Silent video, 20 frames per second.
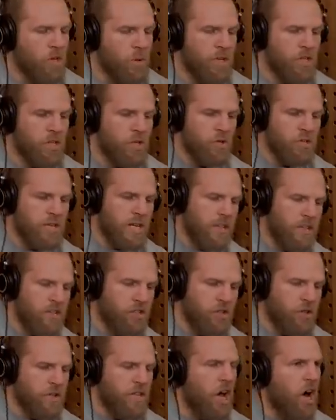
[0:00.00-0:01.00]
Were you in New
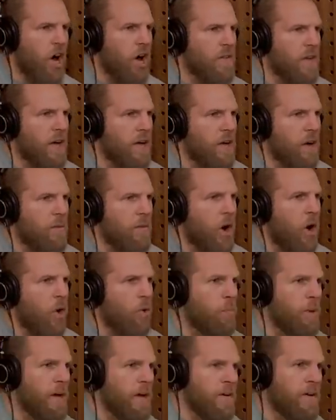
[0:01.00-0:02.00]
Zealand during the, the, the
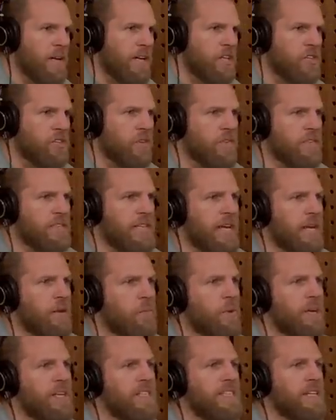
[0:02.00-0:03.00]
whole period? Because obviously
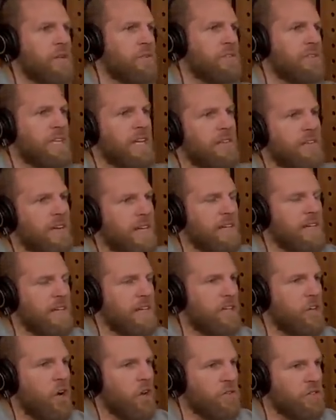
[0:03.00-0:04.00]
we see on T V
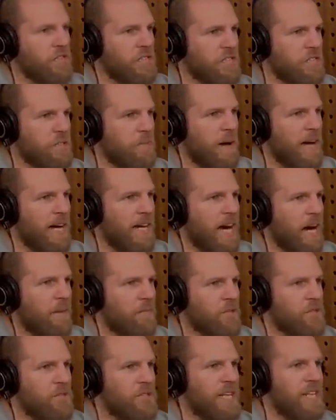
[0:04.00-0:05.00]
that the concerts are back
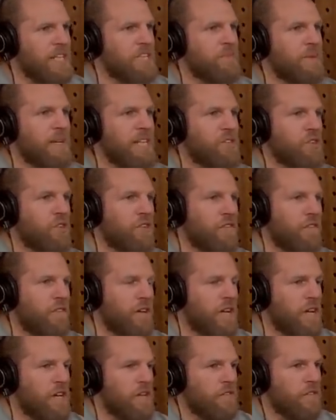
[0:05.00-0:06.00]
up. New Zealand's been sort of,
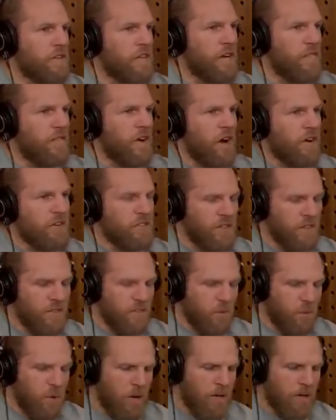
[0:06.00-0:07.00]
you know, virus-free
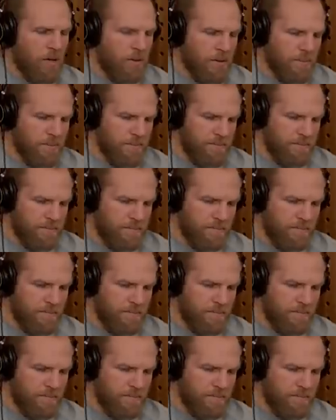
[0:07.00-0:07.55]
for a while.